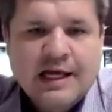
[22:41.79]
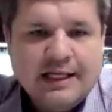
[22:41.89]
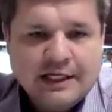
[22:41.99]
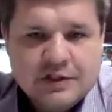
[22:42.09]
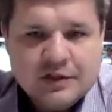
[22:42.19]

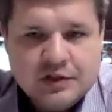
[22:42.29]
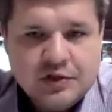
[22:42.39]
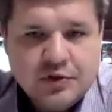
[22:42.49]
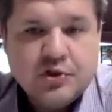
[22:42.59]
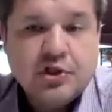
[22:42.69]
The
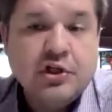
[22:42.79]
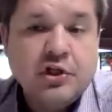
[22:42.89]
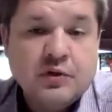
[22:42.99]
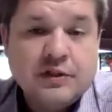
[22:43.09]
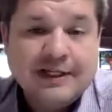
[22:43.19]
institution,
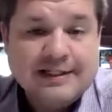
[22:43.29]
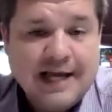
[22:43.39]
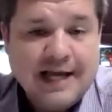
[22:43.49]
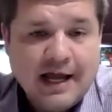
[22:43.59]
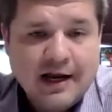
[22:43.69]
using
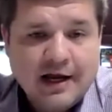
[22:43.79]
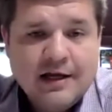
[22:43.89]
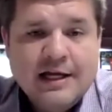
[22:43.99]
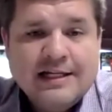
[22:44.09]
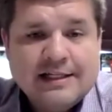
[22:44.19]
data,
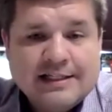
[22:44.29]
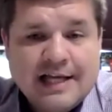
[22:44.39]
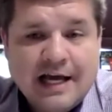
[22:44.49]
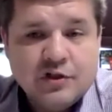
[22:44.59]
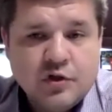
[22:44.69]

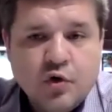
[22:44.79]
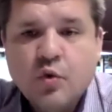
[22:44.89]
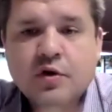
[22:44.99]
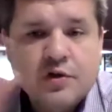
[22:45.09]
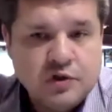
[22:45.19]
decides
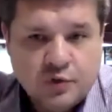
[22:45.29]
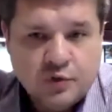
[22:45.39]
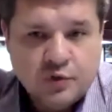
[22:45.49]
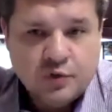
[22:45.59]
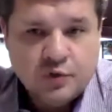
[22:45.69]
who are the
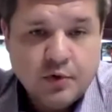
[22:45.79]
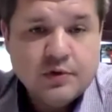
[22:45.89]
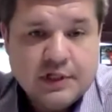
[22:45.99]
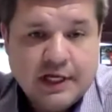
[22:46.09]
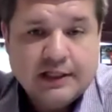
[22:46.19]
students
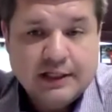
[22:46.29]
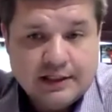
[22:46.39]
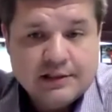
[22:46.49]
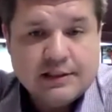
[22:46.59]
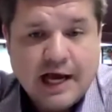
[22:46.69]
who are most
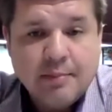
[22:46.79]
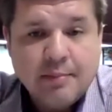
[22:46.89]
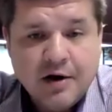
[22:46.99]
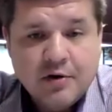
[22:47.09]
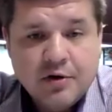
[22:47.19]
likely to
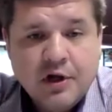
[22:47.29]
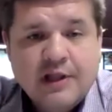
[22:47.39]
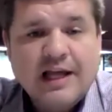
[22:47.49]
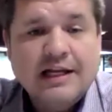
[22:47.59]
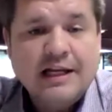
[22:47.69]
stop
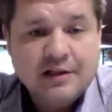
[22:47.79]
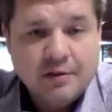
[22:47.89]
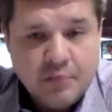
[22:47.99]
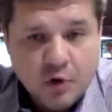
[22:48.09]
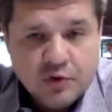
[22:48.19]
out, that
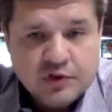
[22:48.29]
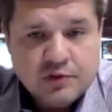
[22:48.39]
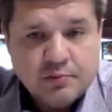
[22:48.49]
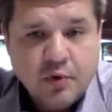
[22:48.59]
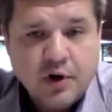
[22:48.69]
need the
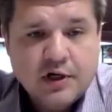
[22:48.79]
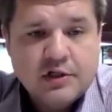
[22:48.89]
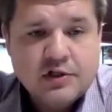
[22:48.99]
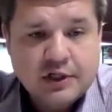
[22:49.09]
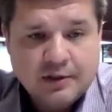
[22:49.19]
most
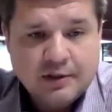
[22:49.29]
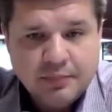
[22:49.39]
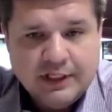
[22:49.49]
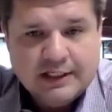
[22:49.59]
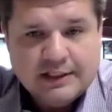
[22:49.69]
support to
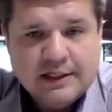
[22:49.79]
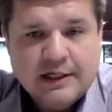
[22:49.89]
complete.